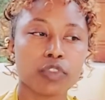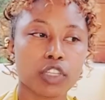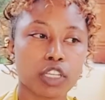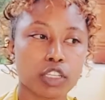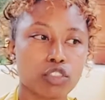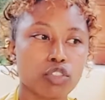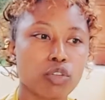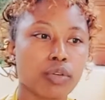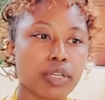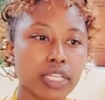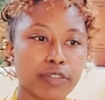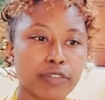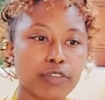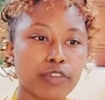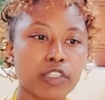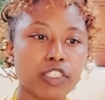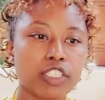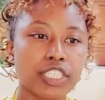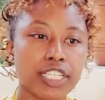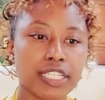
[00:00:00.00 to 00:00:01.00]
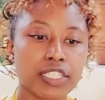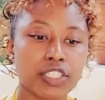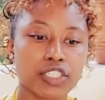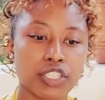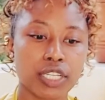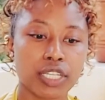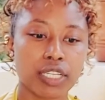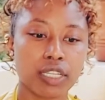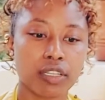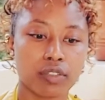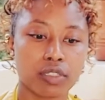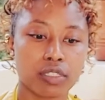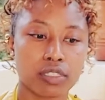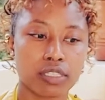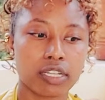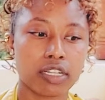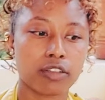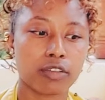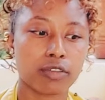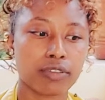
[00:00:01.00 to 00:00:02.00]
So if you're changing
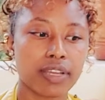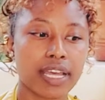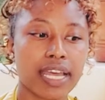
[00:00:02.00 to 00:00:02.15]
yourself,